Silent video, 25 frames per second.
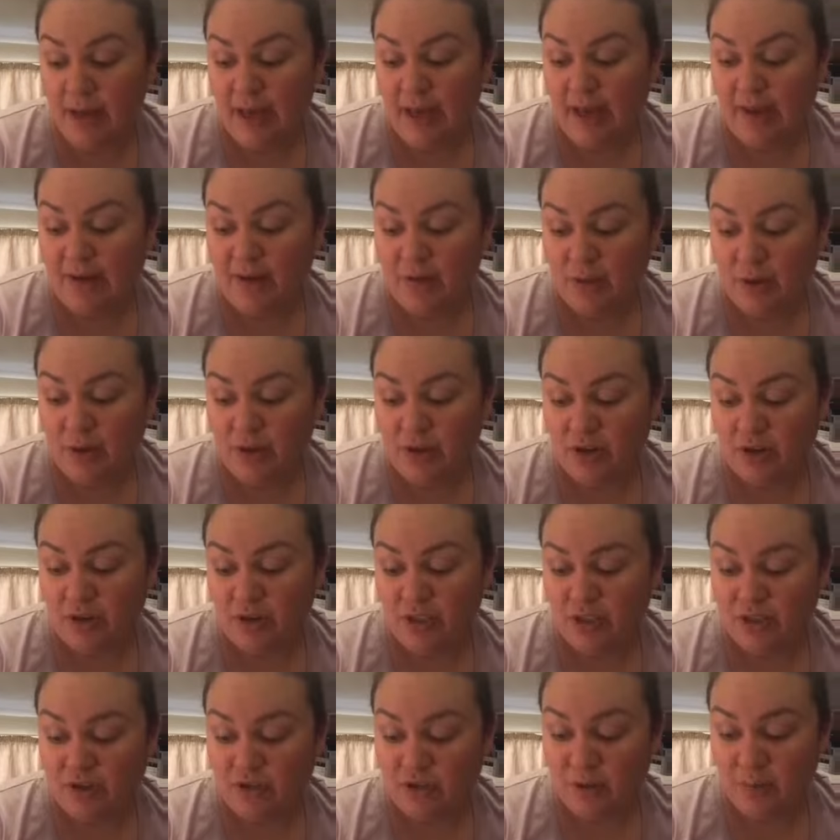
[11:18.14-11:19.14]
Anyone on
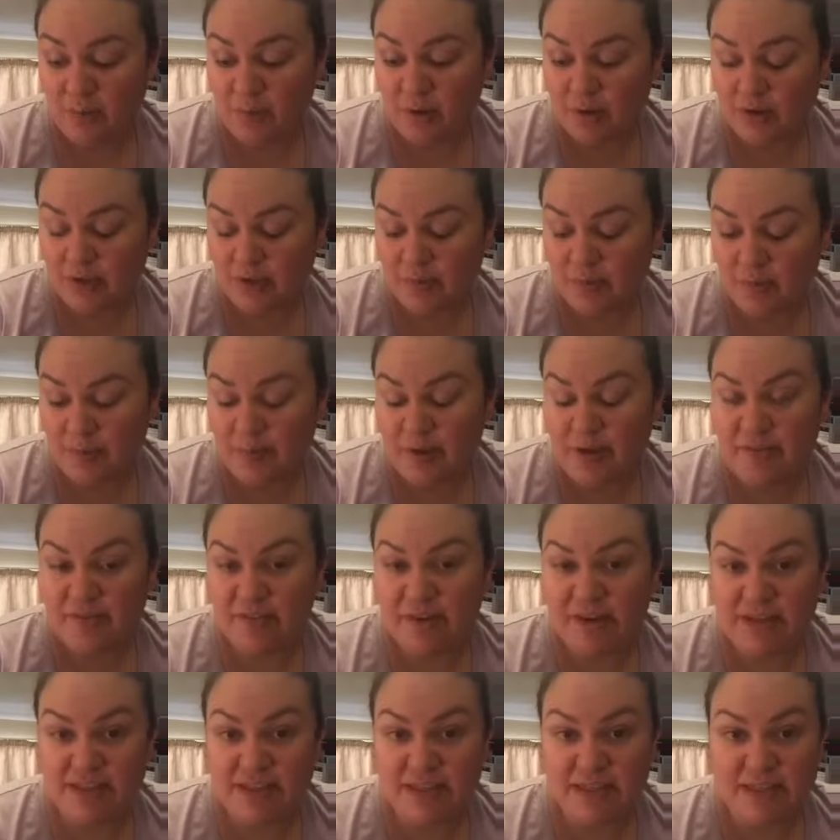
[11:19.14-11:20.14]
this group knows I'm a bit of an
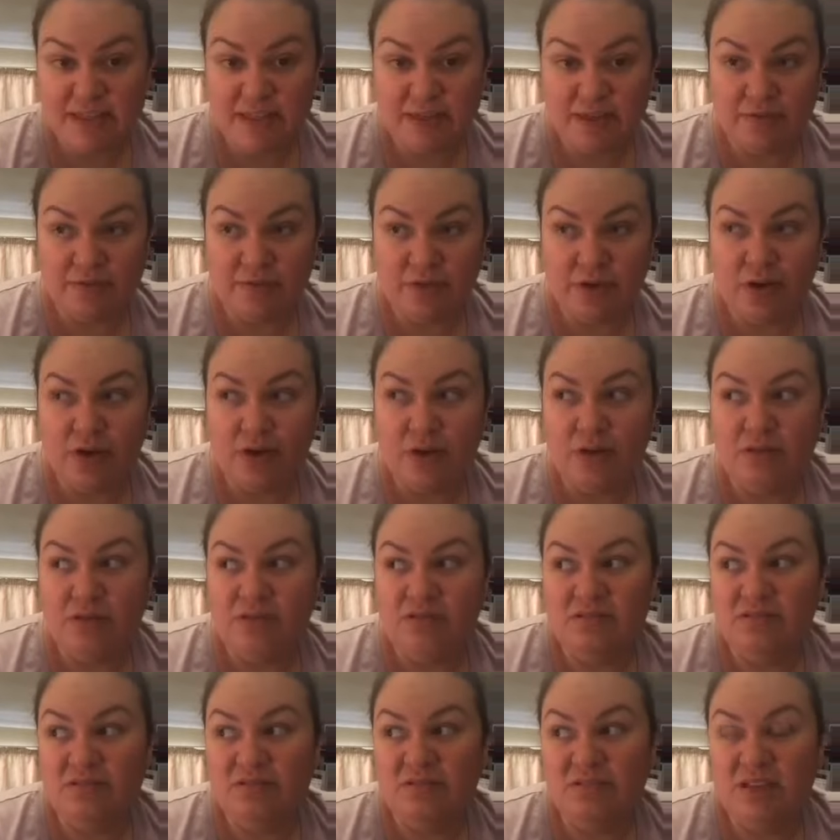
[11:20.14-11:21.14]
addict. I got
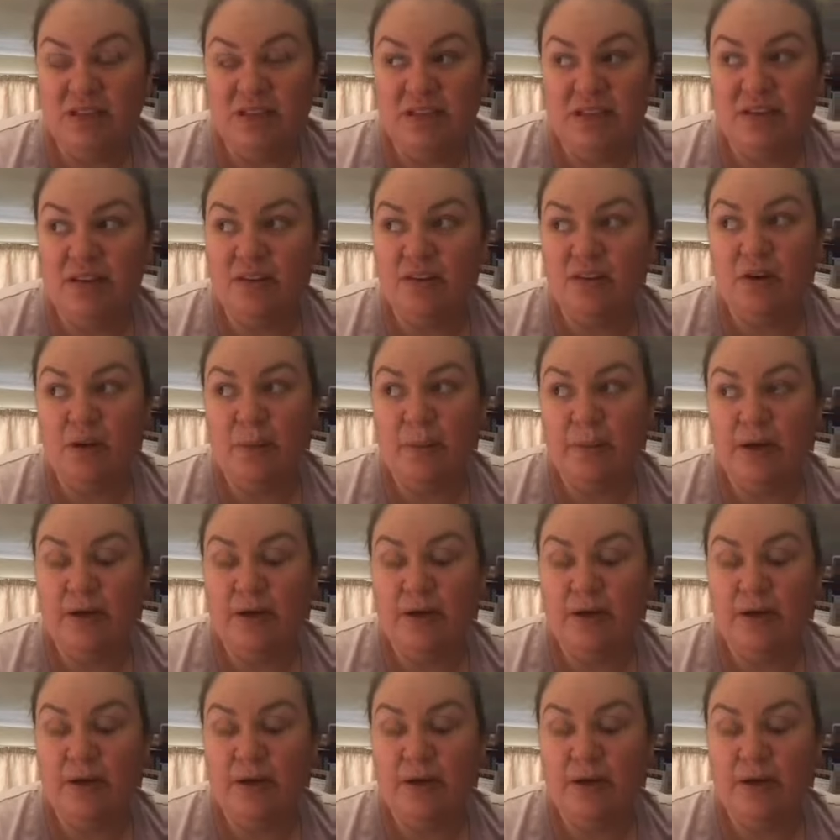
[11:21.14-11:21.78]
27